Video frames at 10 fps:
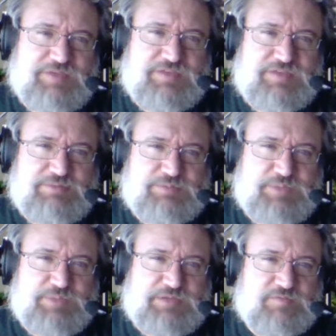him a
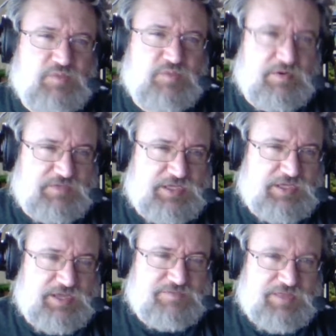belt of dwarven
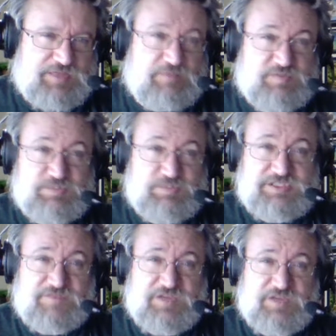kind for that
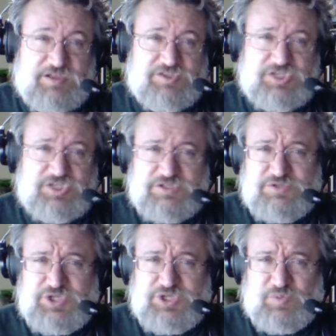specific
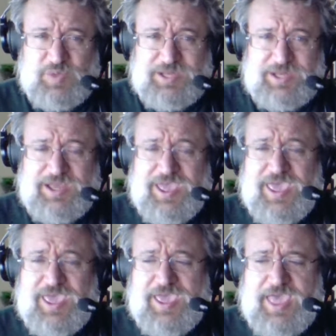constitution one,
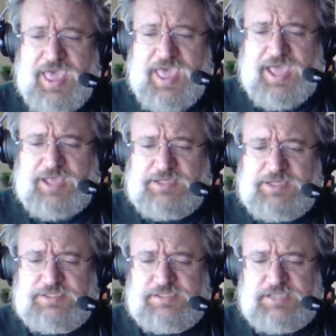
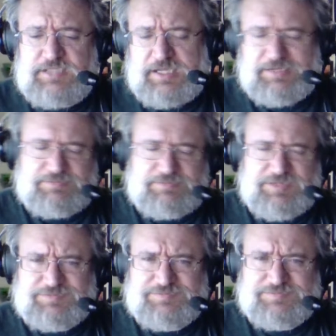and I'm not
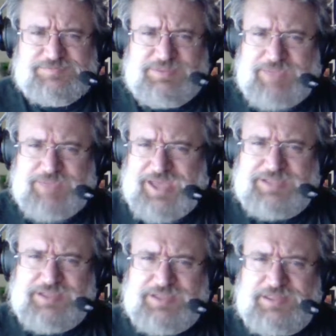thematically
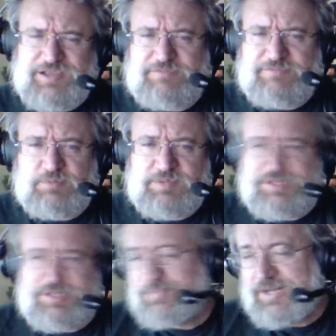all that comfortable with
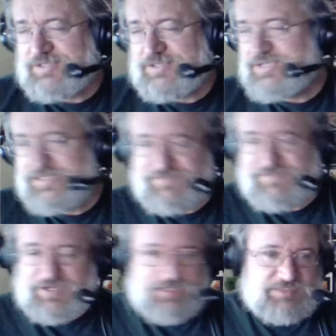it, but it's fine.
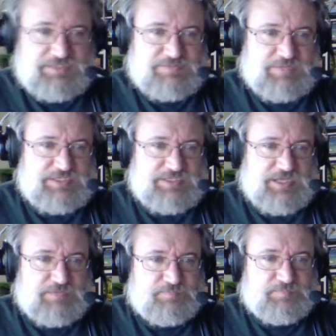It's a magic
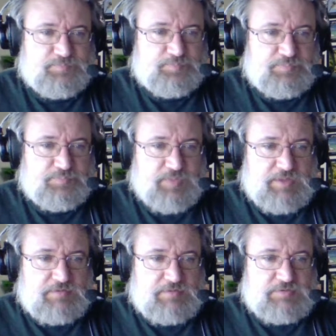item.
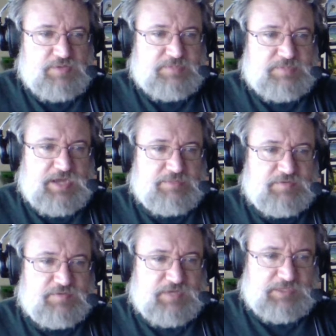Swapped it out.
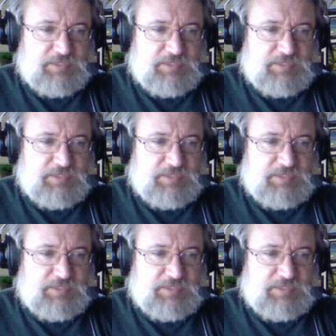Moving on.